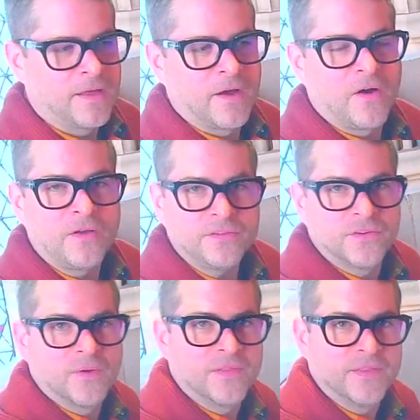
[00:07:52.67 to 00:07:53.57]

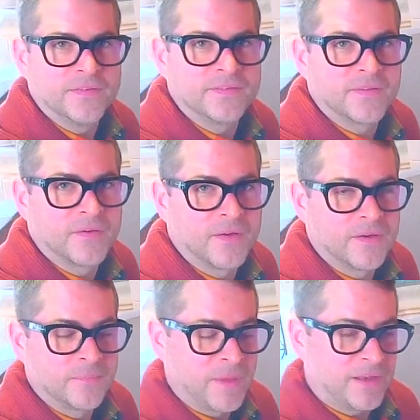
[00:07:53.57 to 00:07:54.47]
Also on this
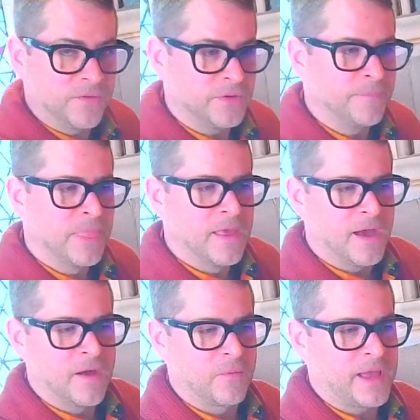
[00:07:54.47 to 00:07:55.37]
manual,
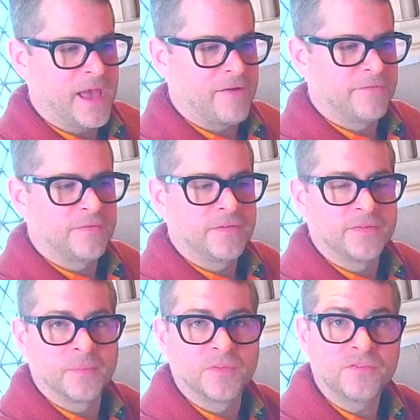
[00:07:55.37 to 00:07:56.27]
we have
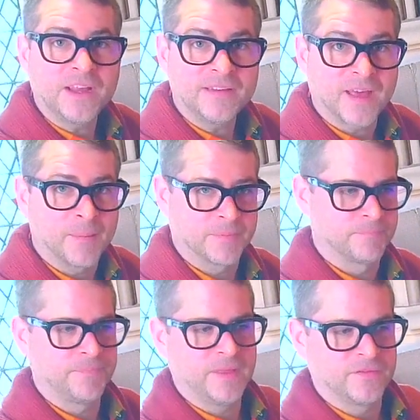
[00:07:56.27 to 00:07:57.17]
some string type
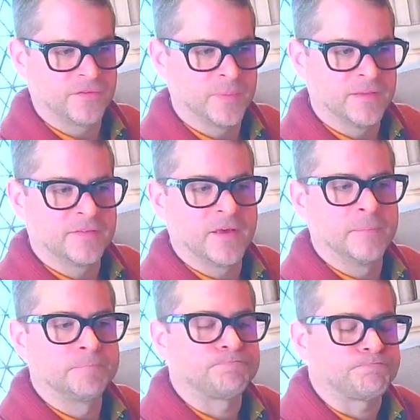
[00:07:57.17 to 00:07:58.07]
instruments.
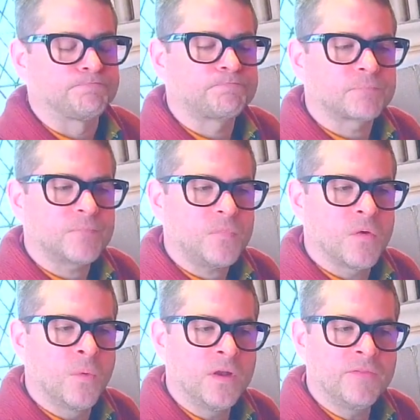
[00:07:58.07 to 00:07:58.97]

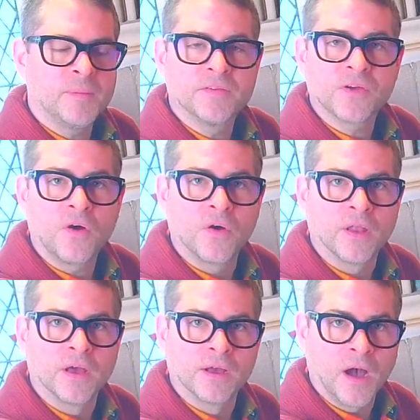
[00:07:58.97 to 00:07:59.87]
One of them is called
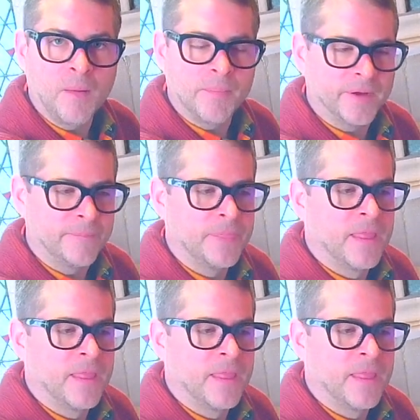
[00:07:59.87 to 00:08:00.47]
a gamba,